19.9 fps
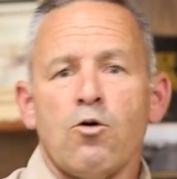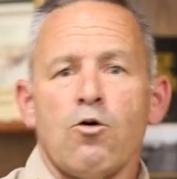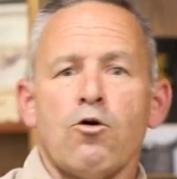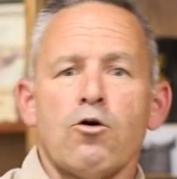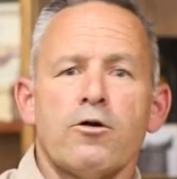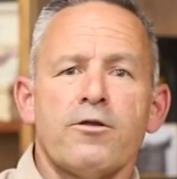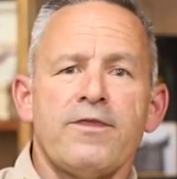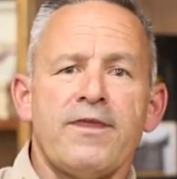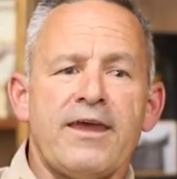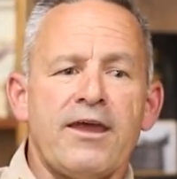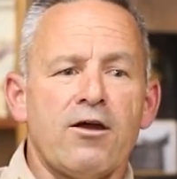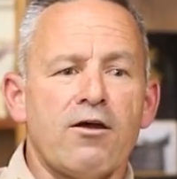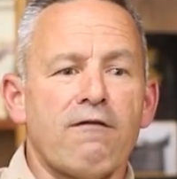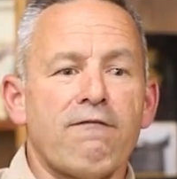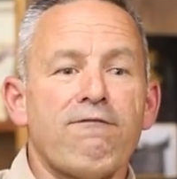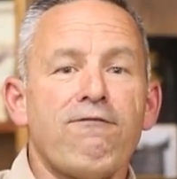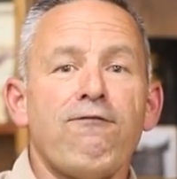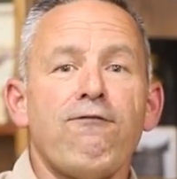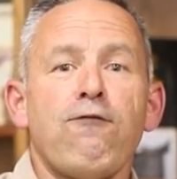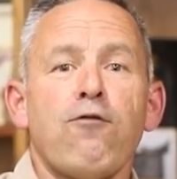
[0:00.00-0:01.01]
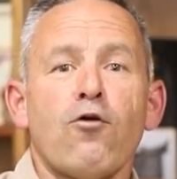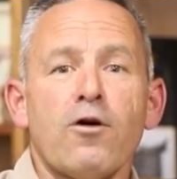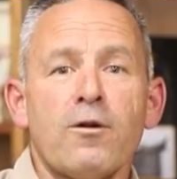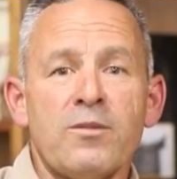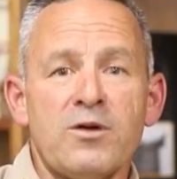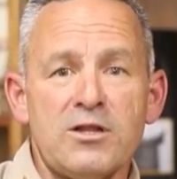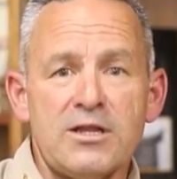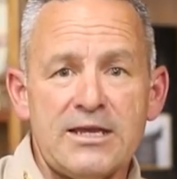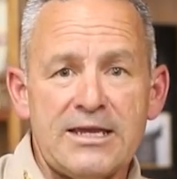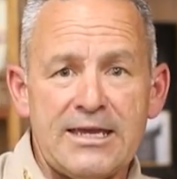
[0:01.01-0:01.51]
or they are
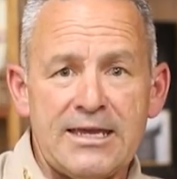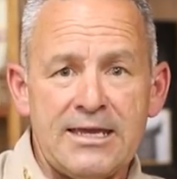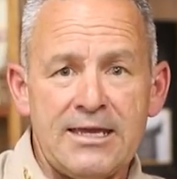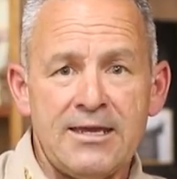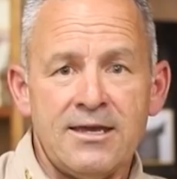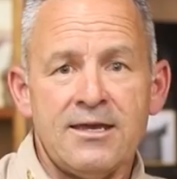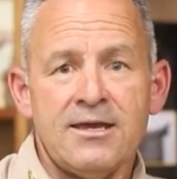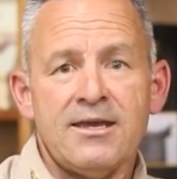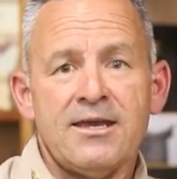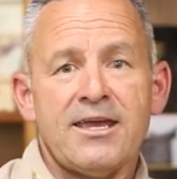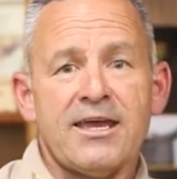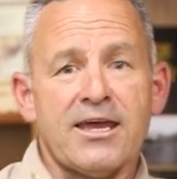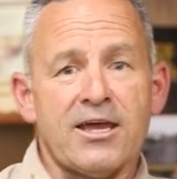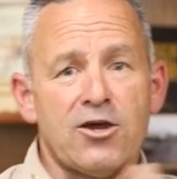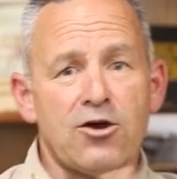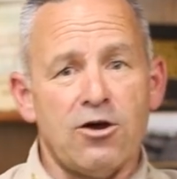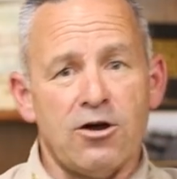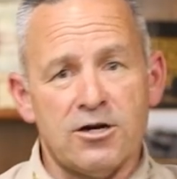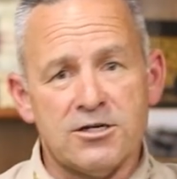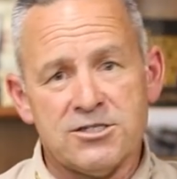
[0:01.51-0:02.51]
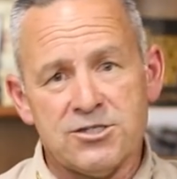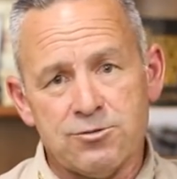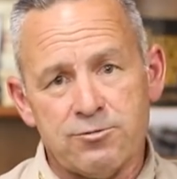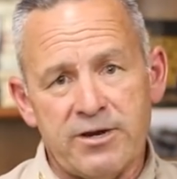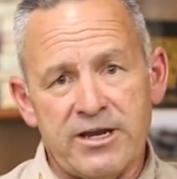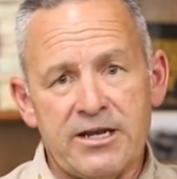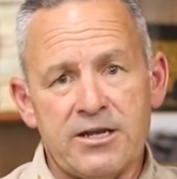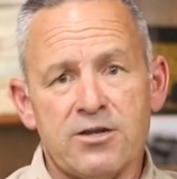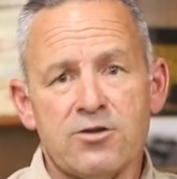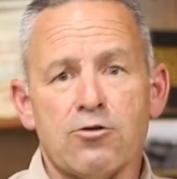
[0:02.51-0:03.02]
formally
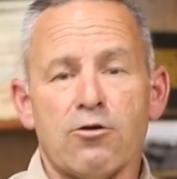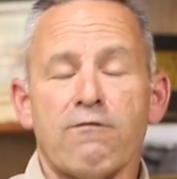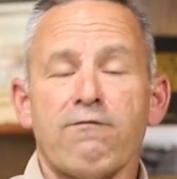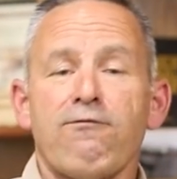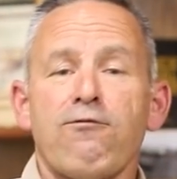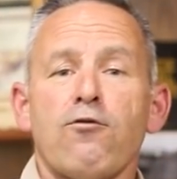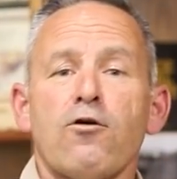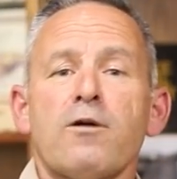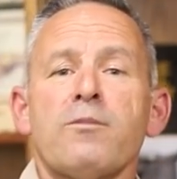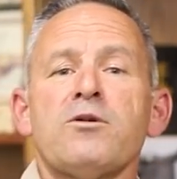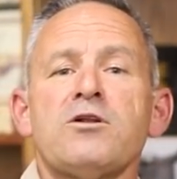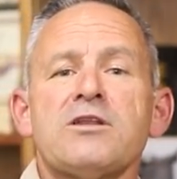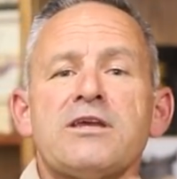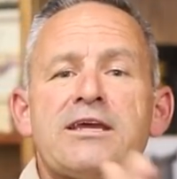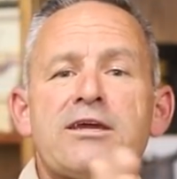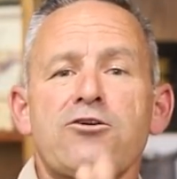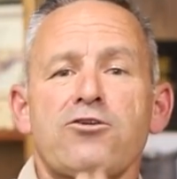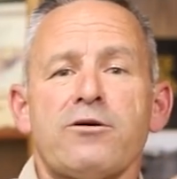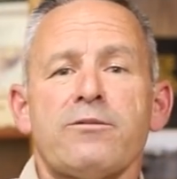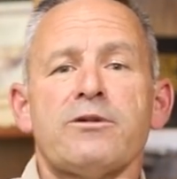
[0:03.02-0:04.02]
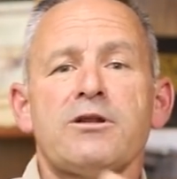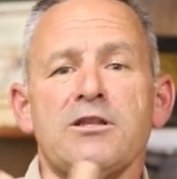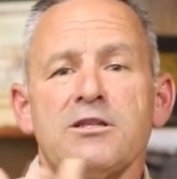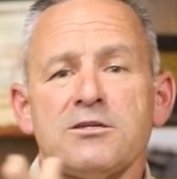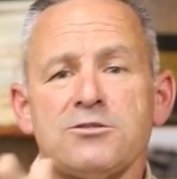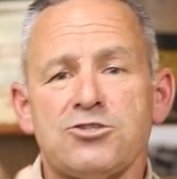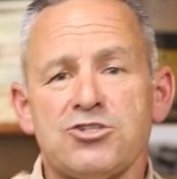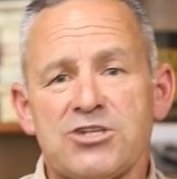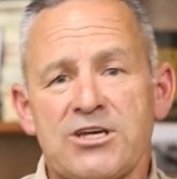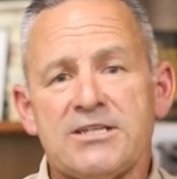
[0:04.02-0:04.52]
incarcerated or formally
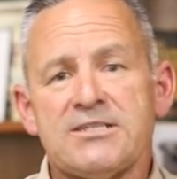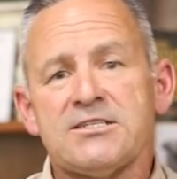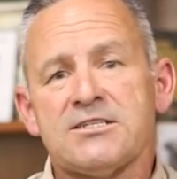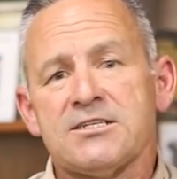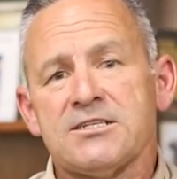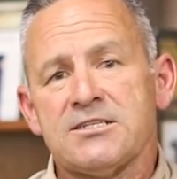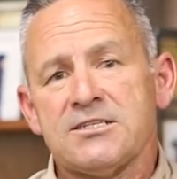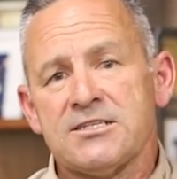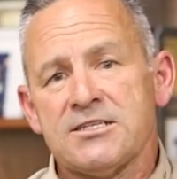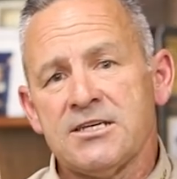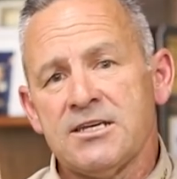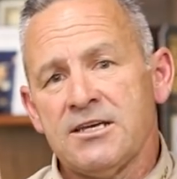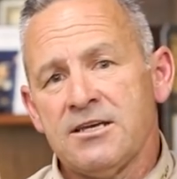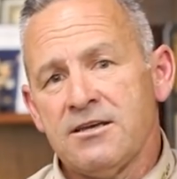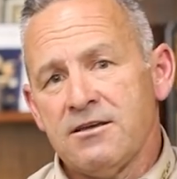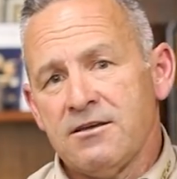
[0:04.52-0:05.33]
criminally justice